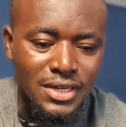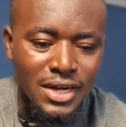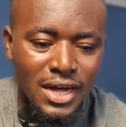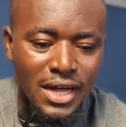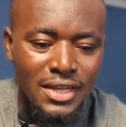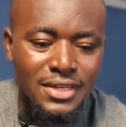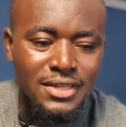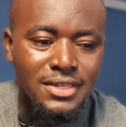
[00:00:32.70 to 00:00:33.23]

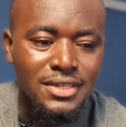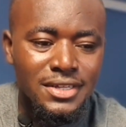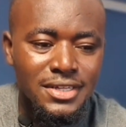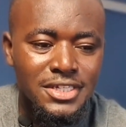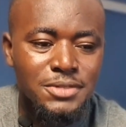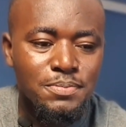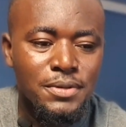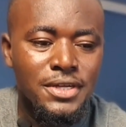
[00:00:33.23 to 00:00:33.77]
at
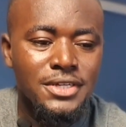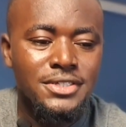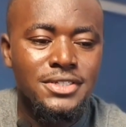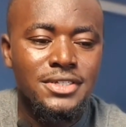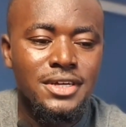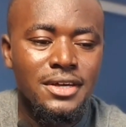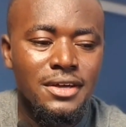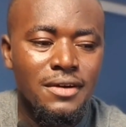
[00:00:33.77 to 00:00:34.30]
this
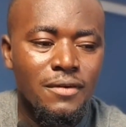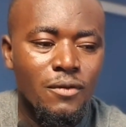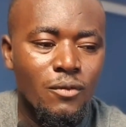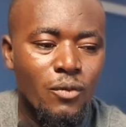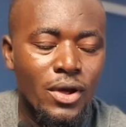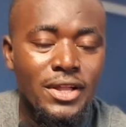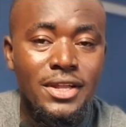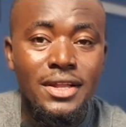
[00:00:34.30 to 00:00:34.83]
place,
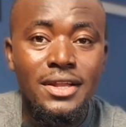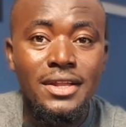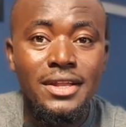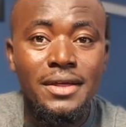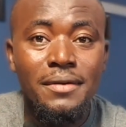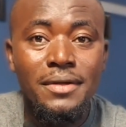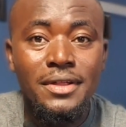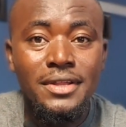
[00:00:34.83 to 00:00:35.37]
when
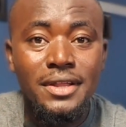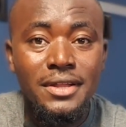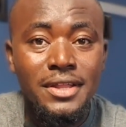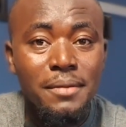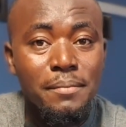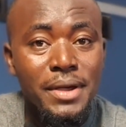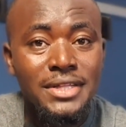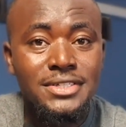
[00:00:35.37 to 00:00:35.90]

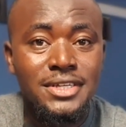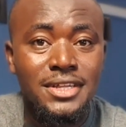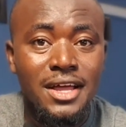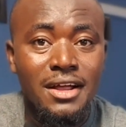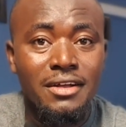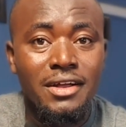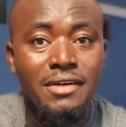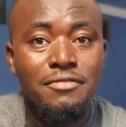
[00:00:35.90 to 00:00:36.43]
they met in
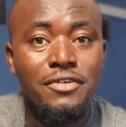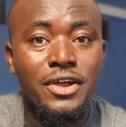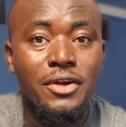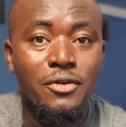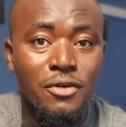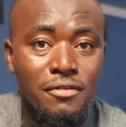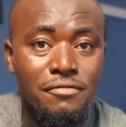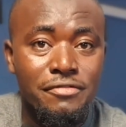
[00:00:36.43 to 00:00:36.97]
Accra for a
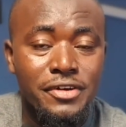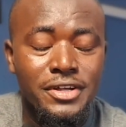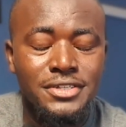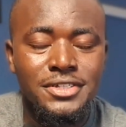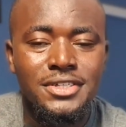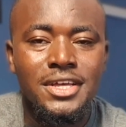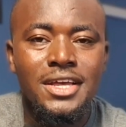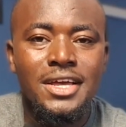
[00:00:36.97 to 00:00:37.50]

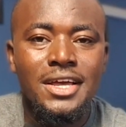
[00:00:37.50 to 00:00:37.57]
conference,